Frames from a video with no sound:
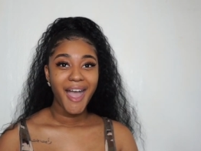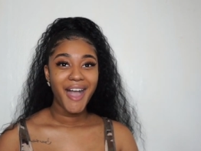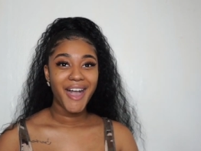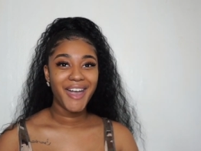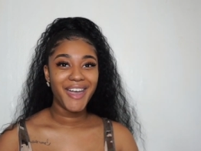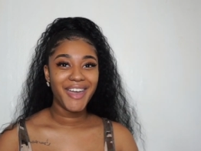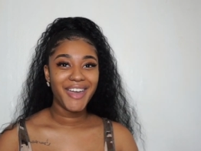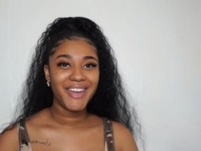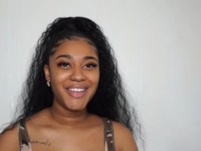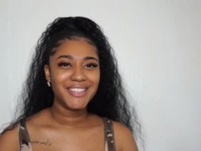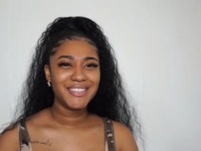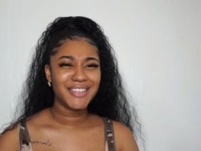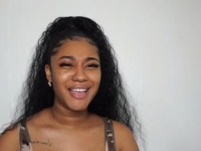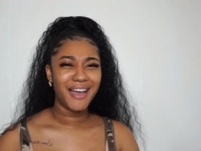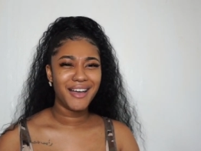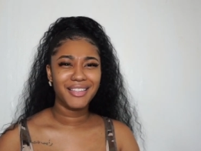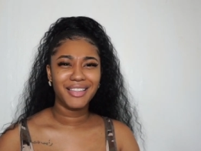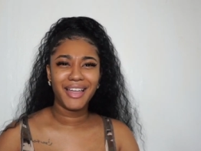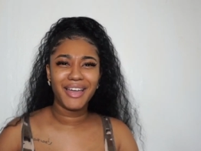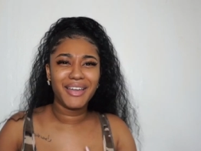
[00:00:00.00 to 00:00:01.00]
And,
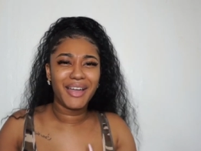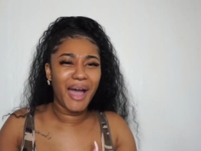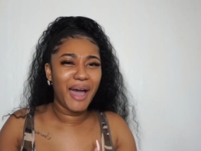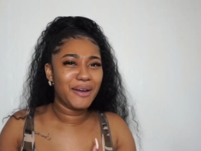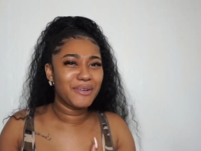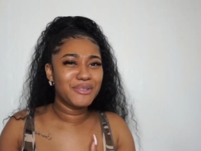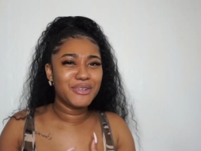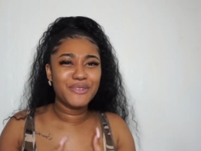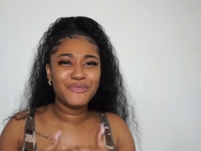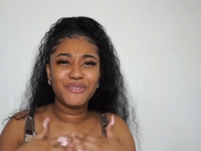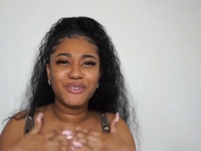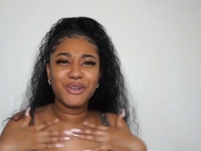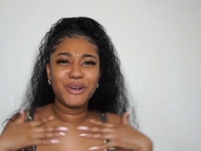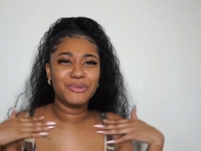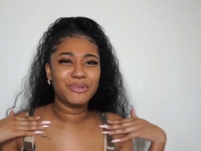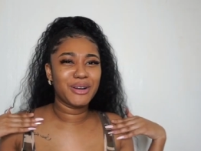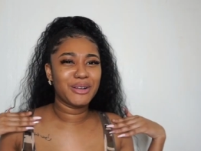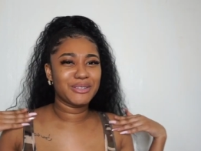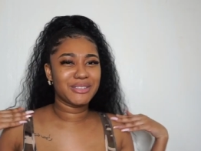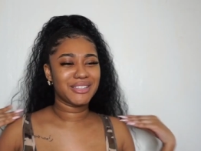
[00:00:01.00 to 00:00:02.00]
like, I don't even know
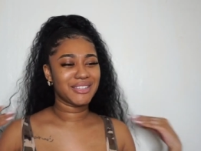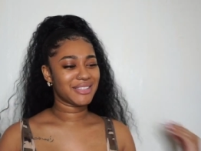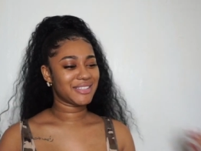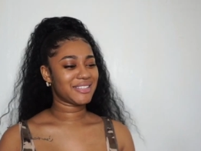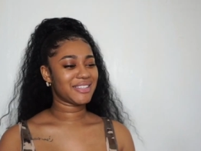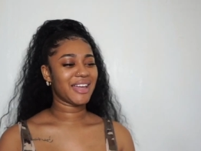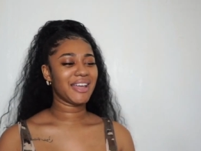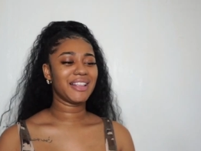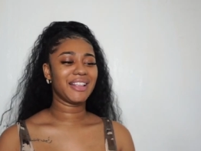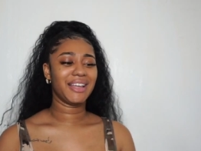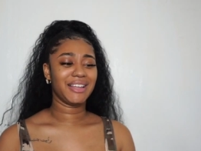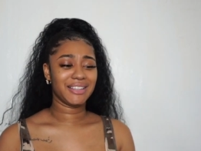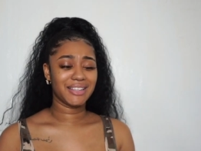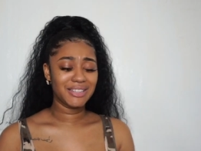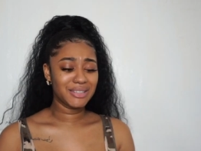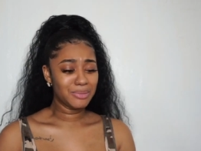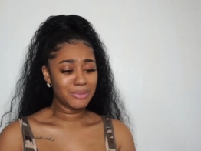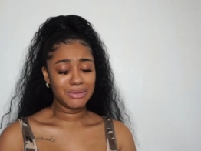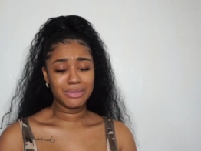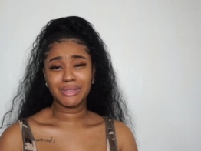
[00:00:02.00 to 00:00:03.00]
what else to say. Like,
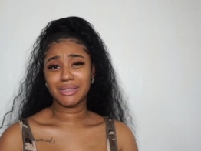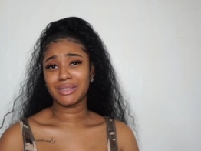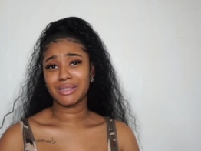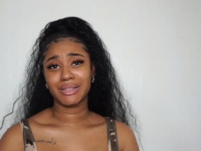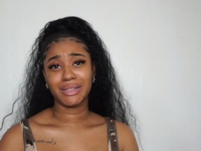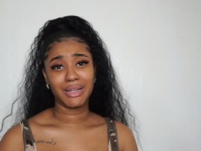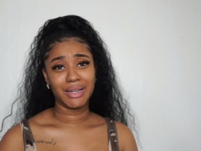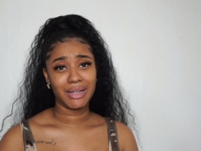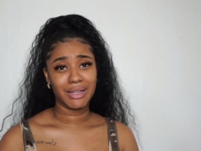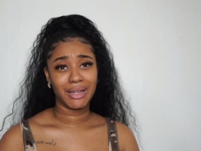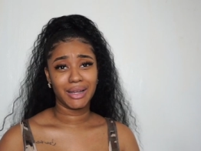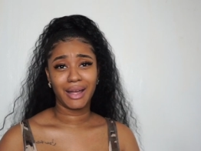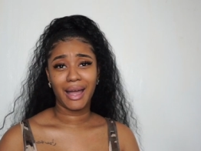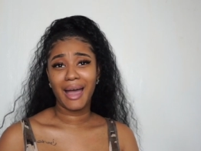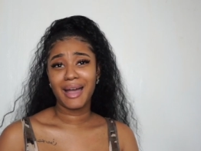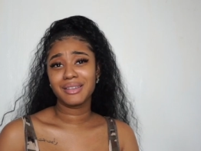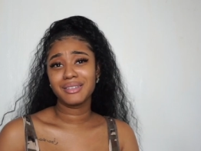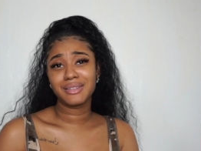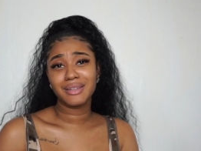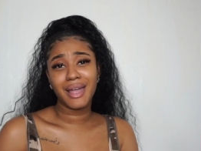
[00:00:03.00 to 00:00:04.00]
this was just lit. Like,
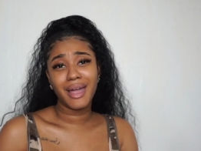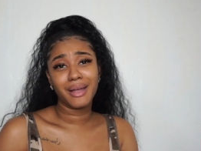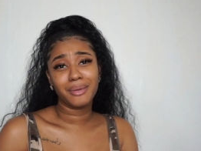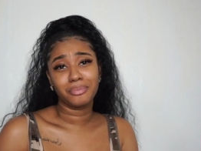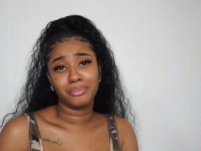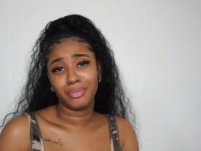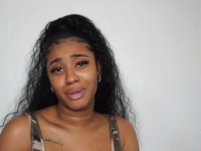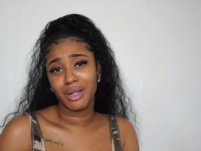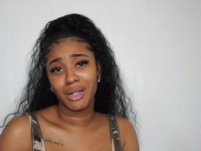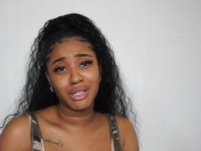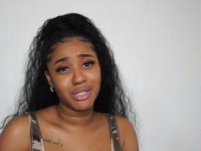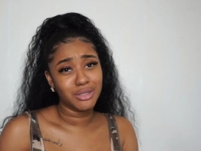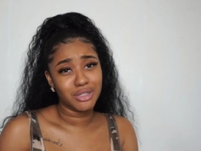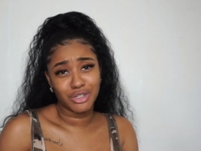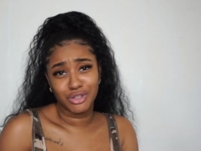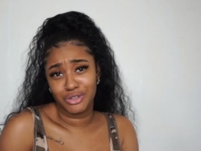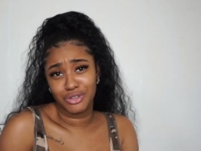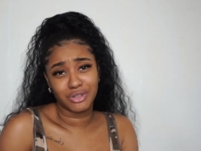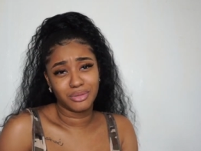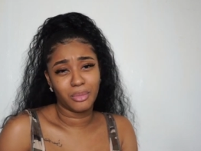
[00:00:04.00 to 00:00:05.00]
hashtag
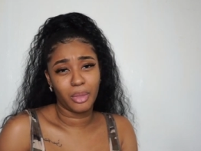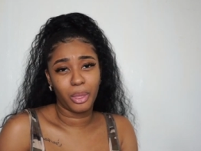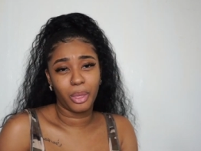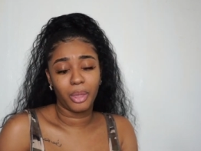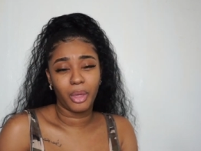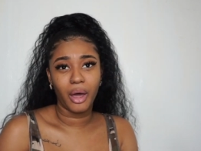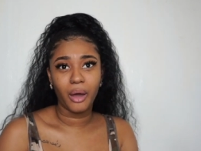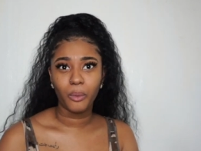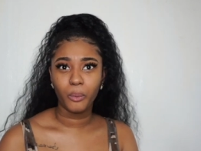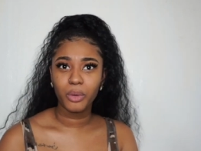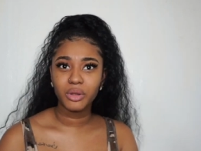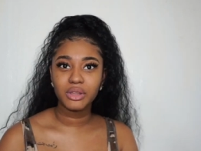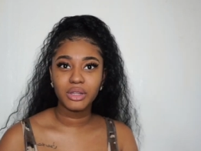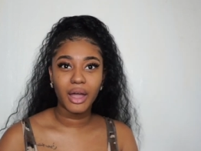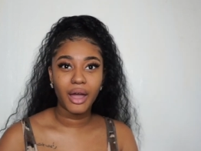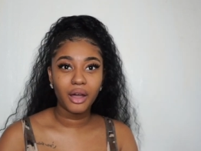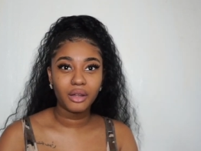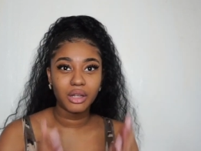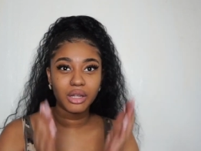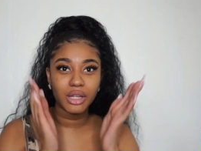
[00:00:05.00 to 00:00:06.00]
Blah. What the
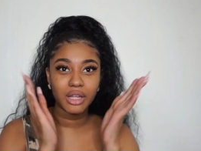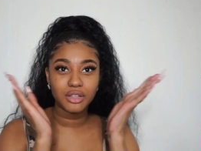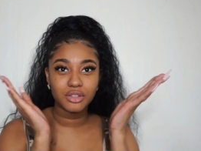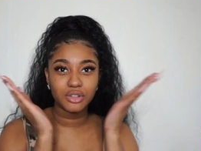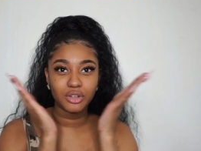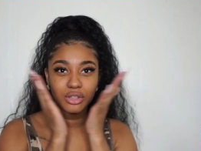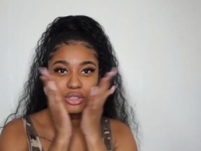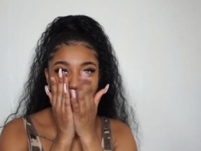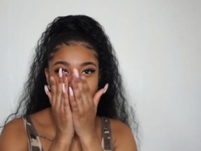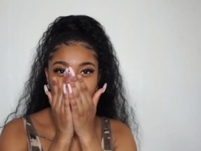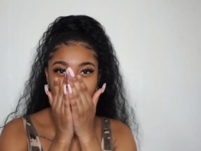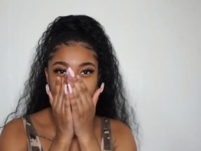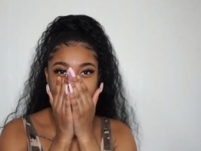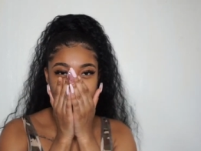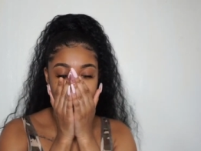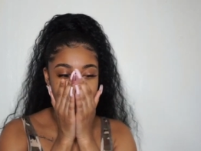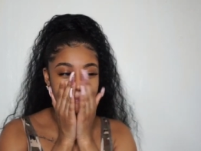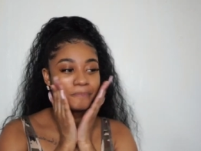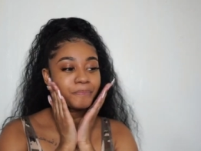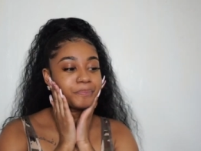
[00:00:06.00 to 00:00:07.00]
hell? I can't talk to them
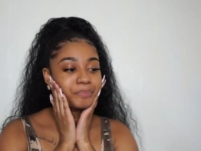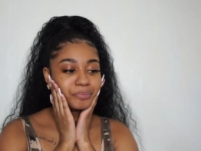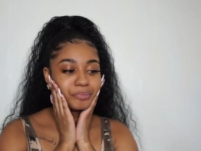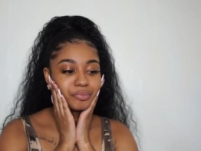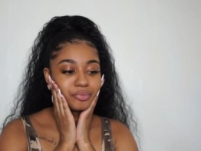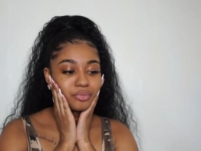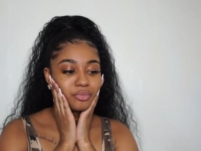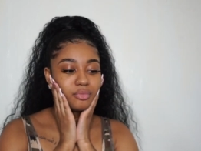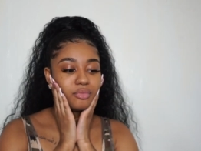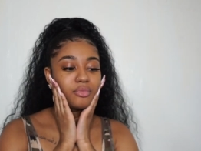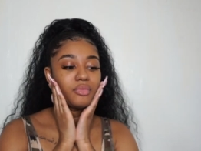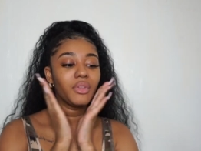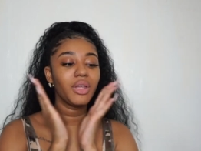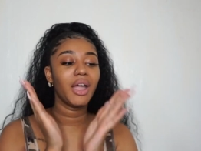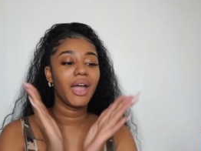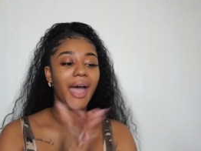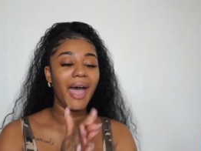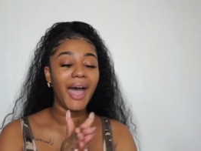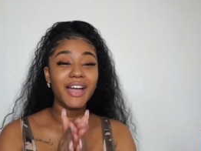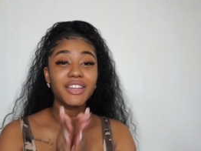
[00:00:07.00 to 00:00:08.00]

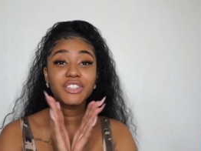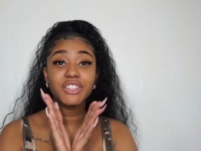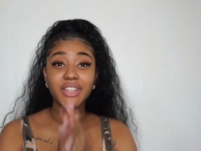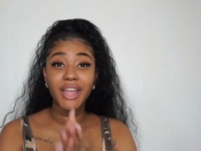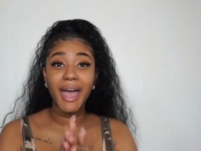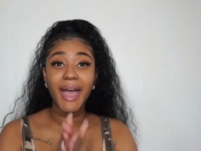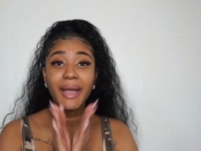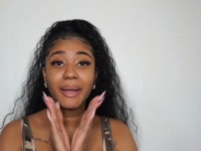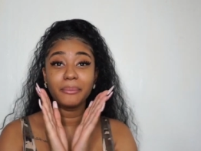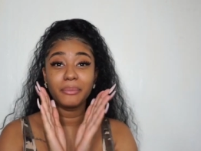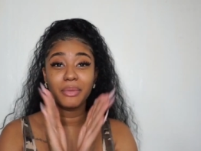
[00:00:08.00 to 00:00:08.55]
hashtag